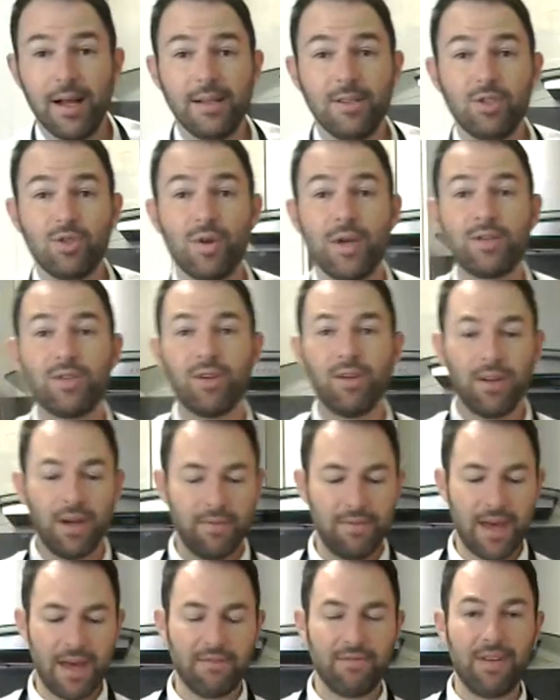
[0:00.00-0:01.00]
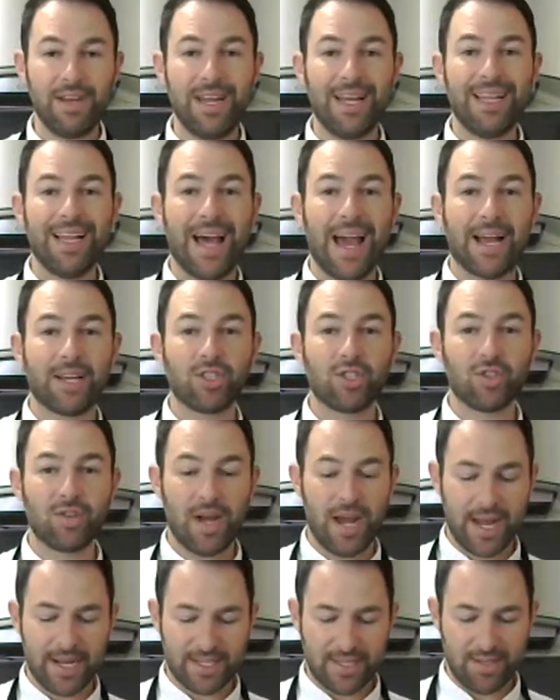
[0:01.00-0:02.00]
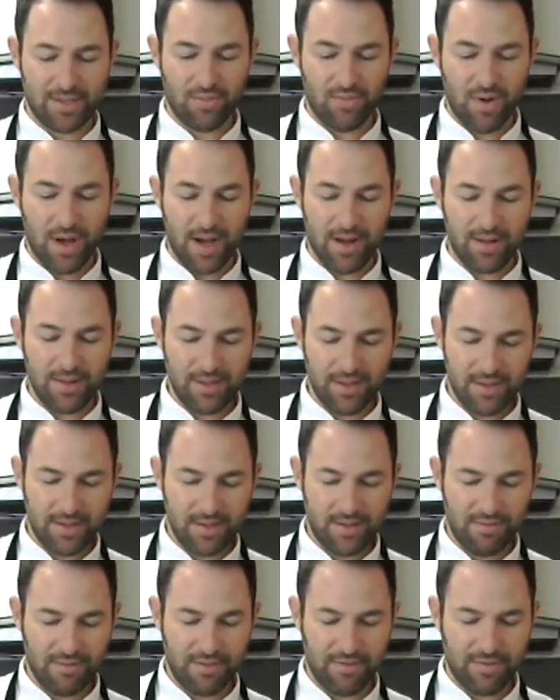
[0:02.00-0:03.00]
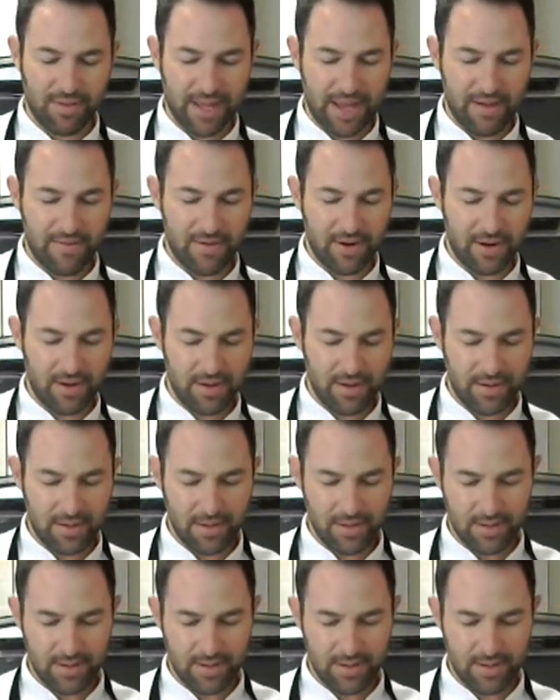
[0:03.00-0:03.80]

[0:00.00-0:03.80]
Drizzle of that vanilla extract as well for flavor.